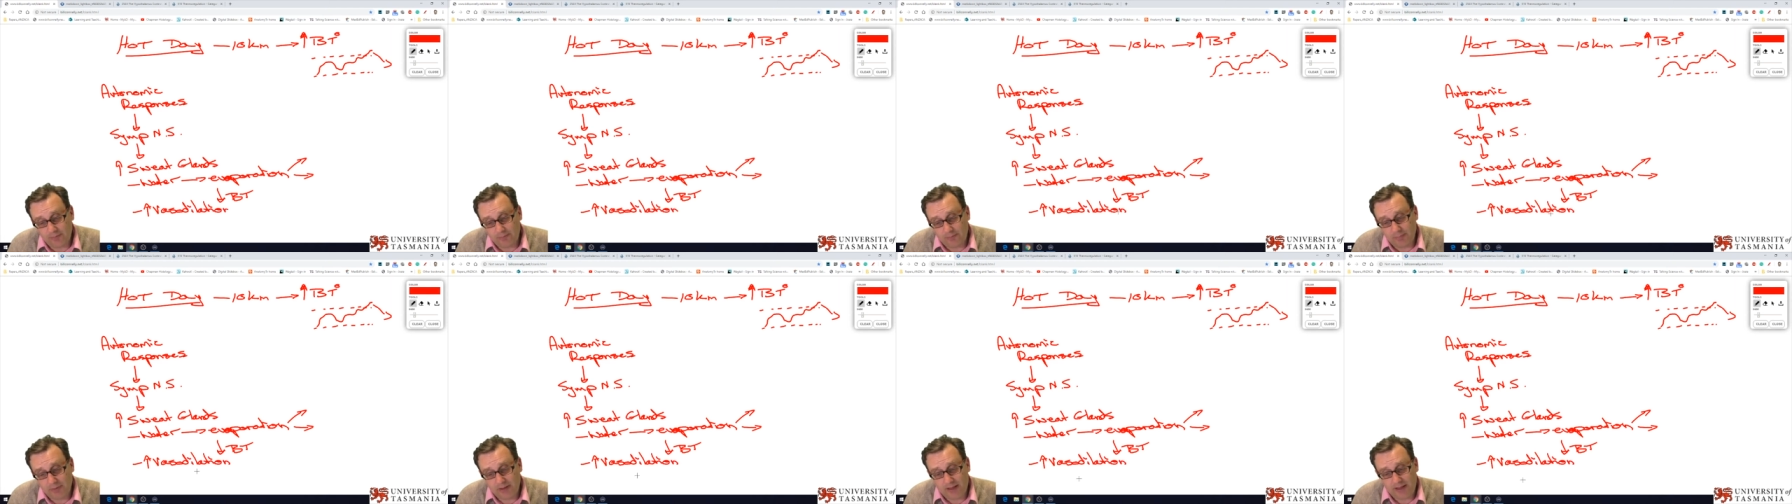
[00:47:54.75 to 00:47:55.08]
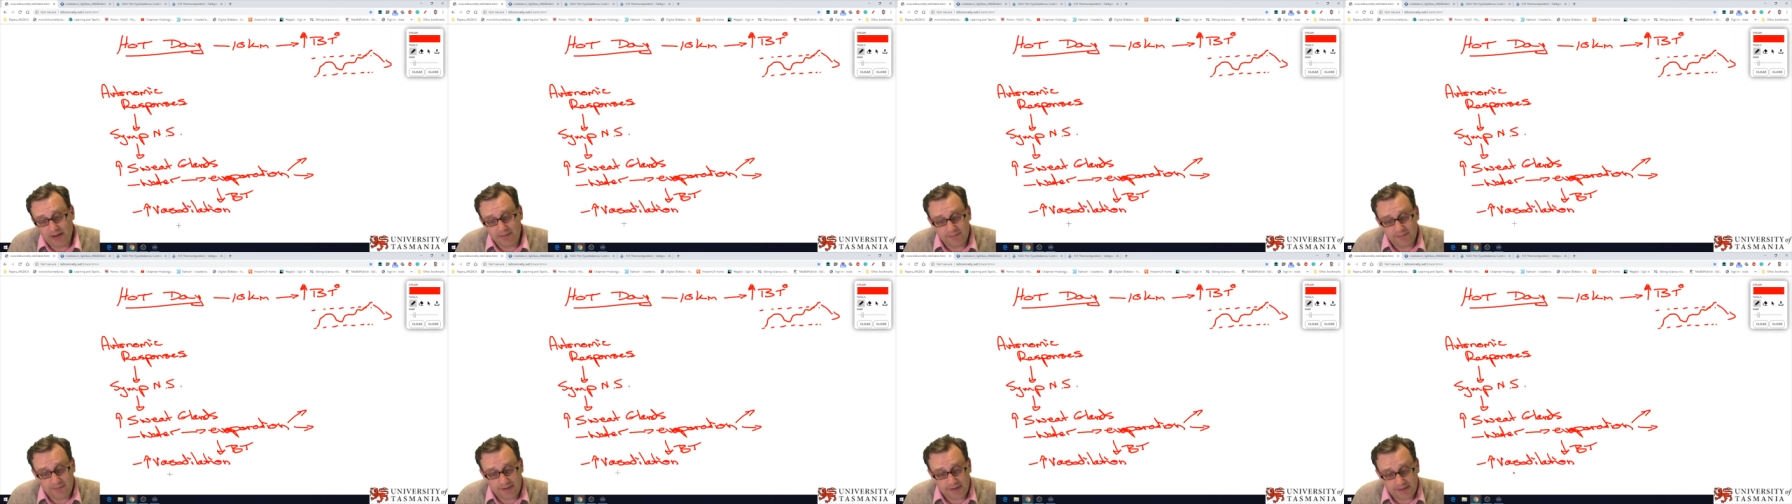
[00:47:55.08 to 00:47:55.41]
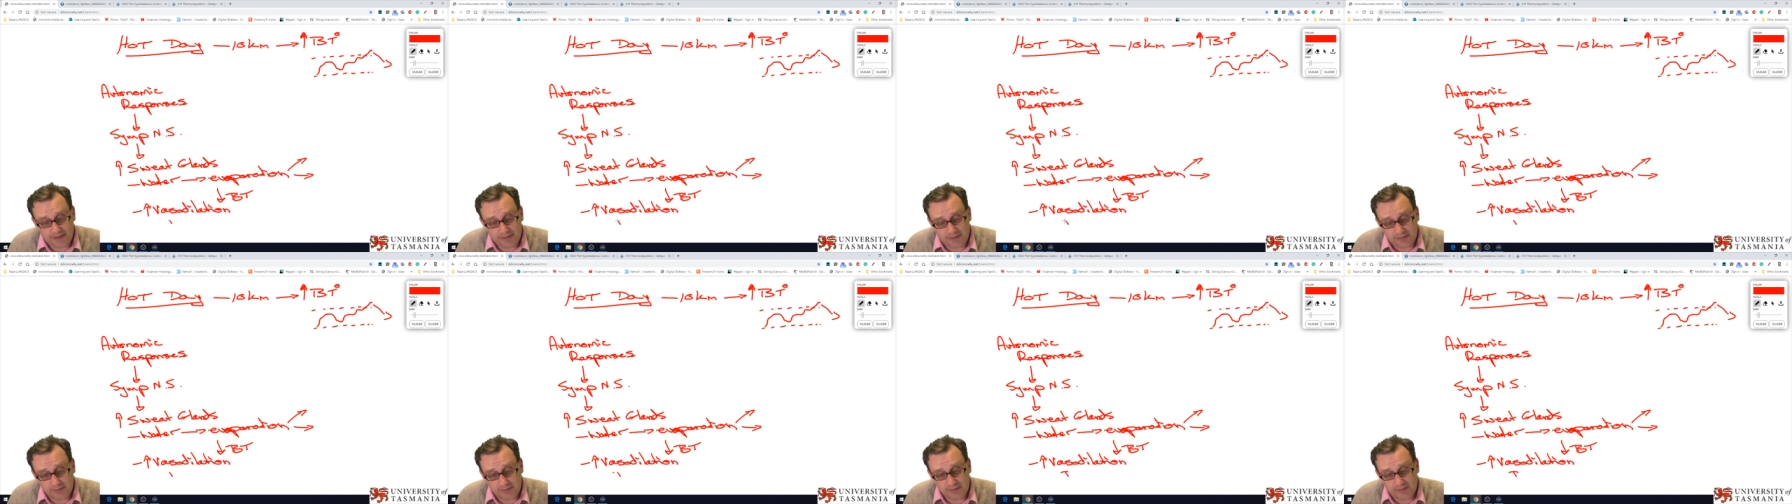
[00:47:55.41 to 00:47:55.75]
of the
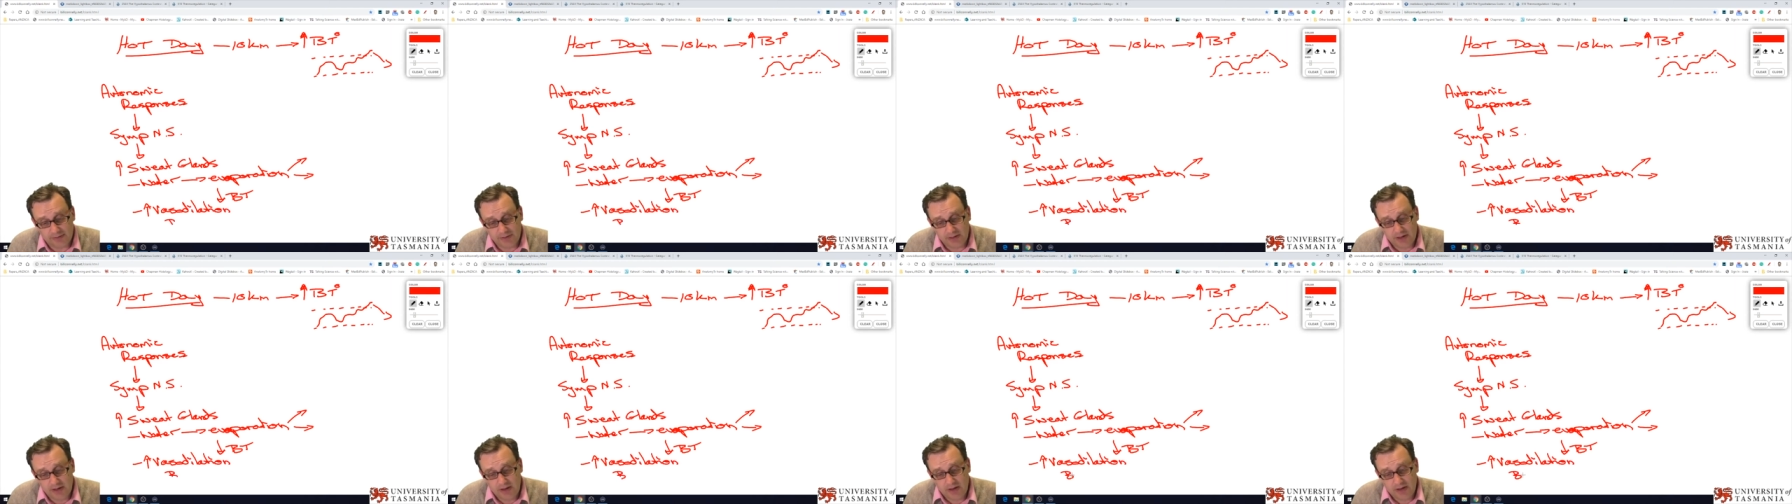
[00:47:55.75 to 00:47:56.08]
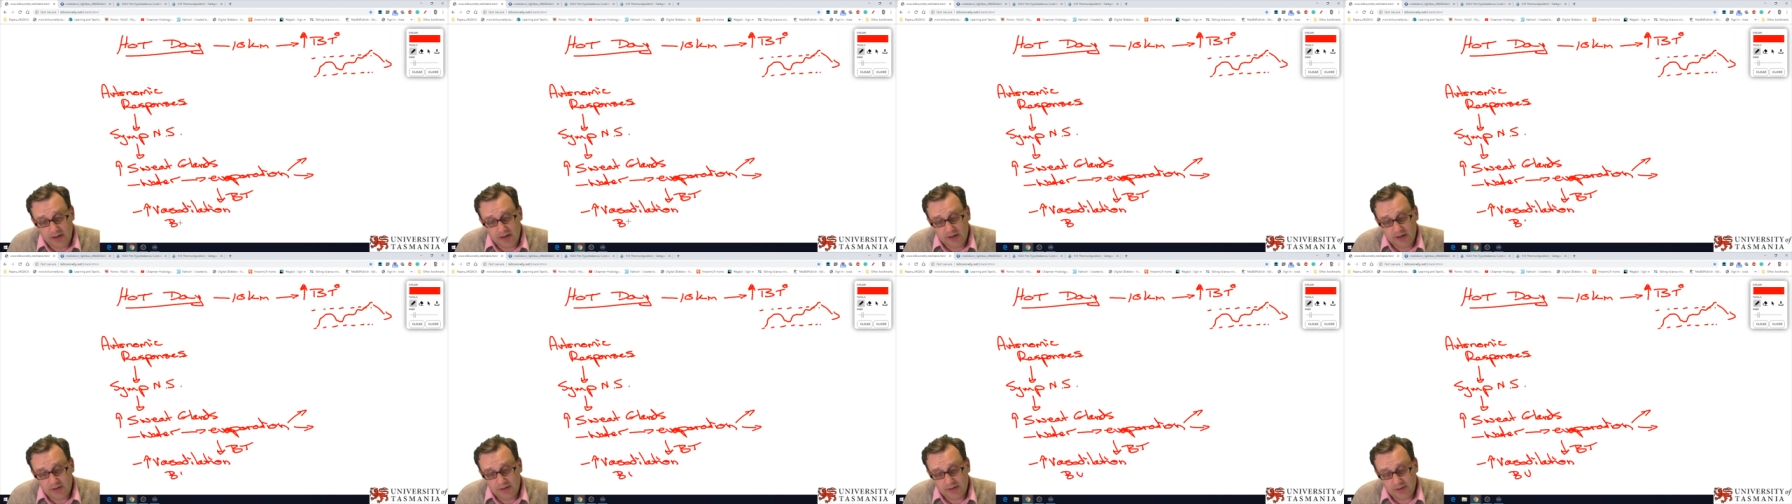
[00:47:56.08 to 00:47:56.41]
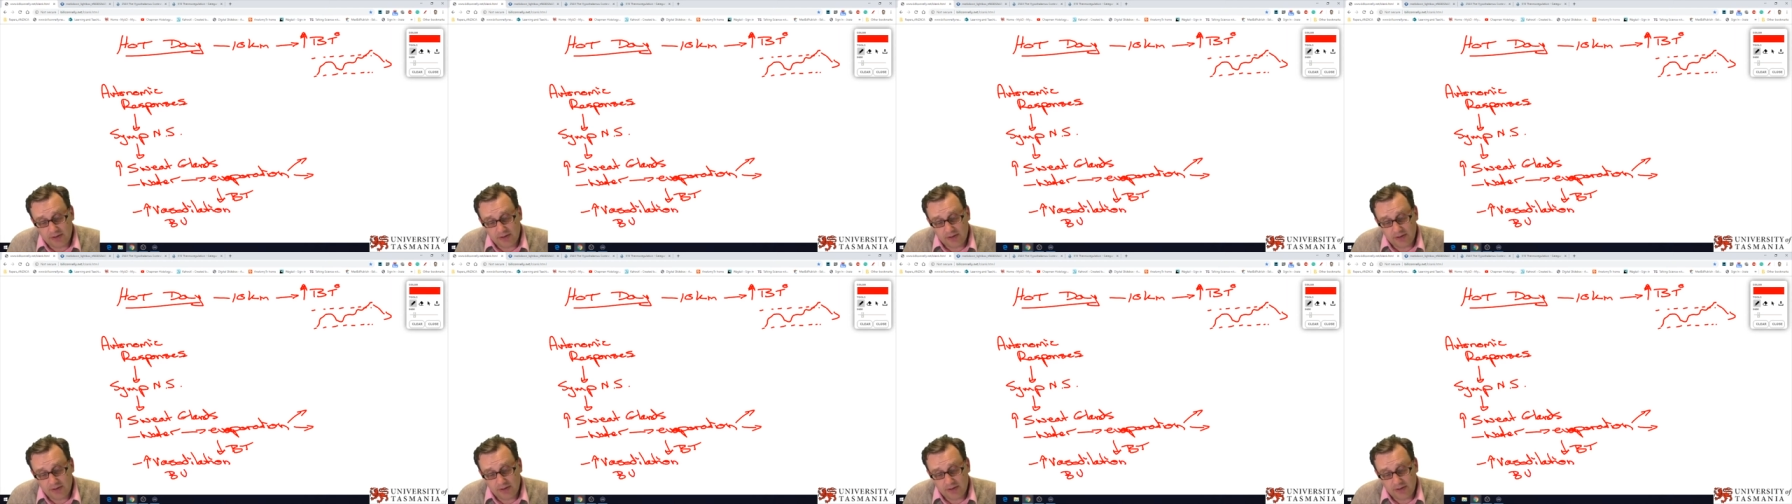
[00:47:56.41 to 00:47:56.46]
blood vessels